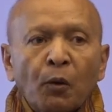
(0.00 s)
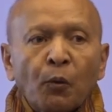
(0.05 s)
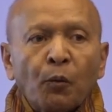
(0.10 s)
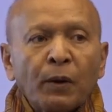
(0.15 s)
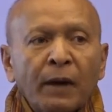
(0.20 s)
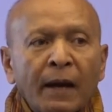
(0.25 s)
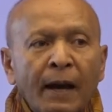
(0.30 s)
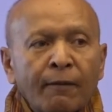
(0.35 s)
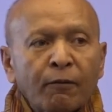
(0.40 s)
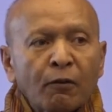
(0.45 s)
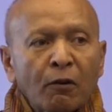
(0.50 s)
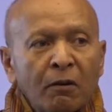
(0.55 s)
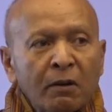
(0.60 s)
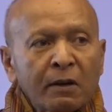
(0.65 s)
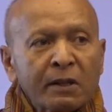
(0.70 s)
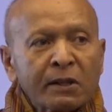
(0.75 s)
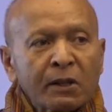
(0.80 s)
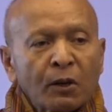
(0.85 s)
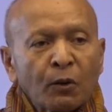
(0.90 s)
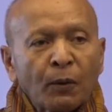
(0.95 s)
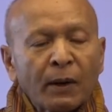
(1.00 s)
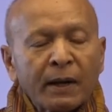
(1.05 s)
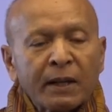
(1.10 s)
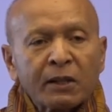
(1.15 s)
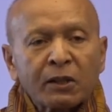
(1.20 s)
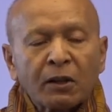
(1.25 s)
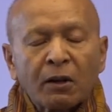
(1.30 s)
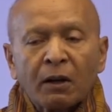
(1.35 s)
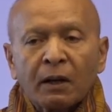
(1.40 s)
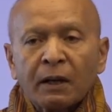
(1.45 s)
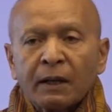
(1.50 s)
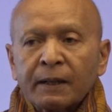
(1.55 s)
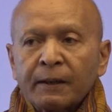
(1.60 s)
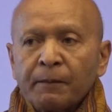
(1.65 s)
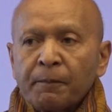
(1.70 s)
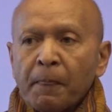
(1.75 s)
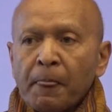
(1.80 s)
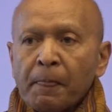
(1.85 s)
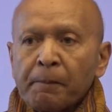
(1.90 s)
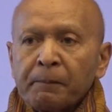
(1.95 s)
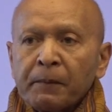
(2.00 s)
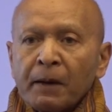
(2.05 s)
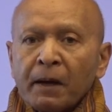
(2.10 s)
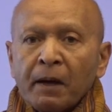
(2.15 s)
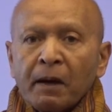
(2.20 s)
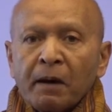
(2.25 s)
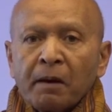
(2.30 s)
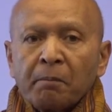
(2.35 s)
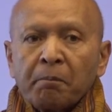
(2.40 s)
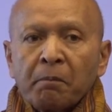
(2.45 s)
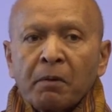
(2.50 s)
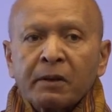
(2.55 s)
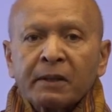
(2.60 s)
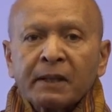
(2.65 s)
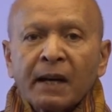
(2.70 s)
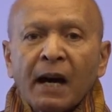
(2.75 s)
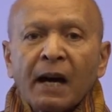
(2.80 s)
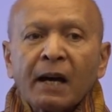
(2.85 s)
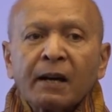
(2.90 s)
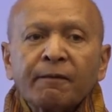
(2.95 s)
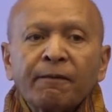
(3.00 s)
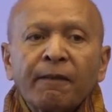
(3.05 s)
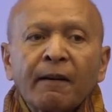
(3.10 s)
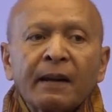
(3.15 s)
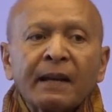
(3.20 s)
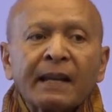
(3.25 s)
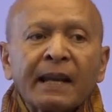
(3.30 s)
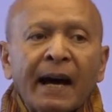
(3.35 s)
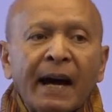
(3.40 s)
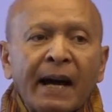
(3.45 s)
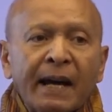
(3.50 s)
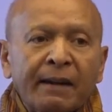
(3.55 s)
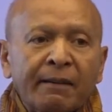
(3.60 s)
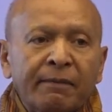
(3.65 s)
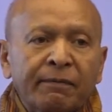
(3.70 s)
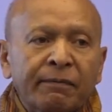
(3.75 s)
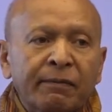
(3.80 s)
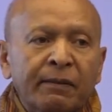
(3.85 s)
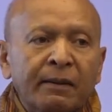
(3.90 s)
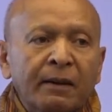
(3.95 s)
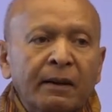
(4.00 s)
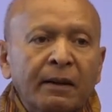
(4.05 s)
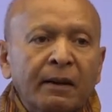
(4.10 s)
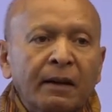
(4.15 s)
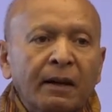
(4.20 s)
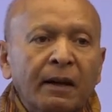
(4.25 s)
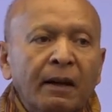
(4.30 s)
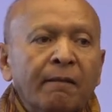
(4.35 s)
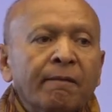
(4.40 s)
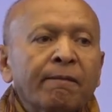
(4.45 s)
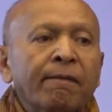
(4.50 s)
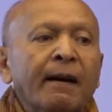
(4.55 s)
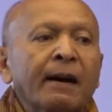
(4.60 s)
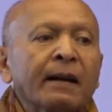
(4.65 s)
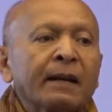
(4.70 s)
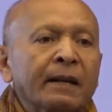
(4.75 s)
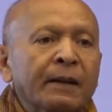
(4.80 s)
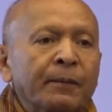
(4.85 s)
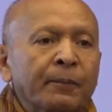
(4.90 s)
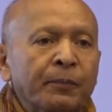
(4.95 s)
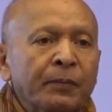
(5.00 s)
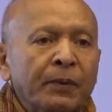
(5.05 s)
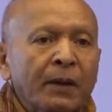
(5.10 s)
We have also what is called Bhutan for Life Fund.